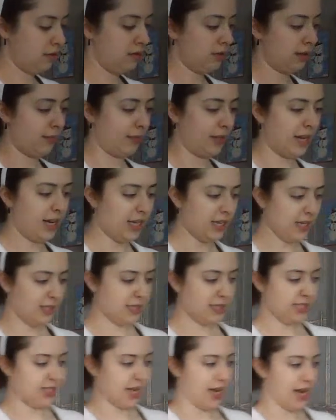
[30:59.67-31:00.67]
I'm glad I didn't
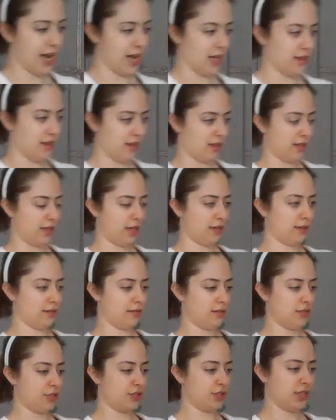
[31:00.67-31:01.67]
stain anything, like
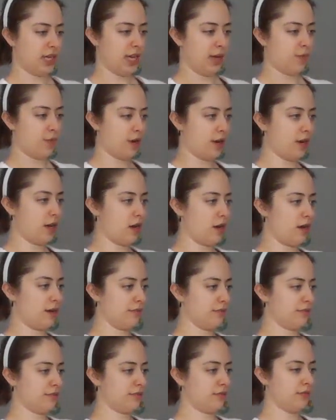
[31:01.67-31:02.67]
it just came right
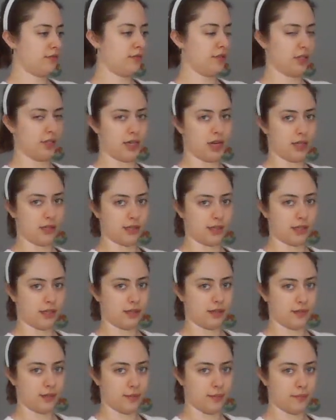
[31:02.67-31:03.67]
off the color
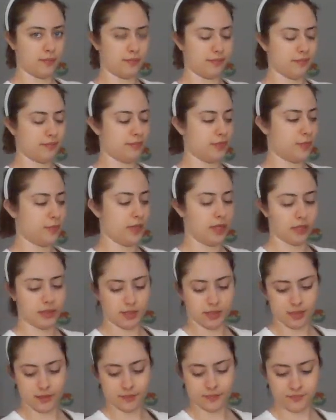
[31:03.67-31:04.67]
of the
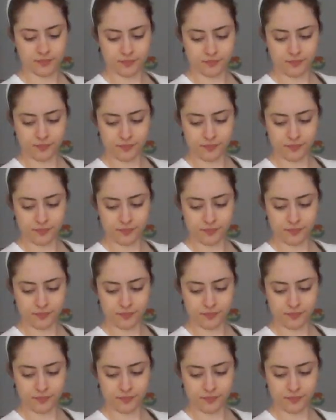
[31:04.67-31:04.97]
beets.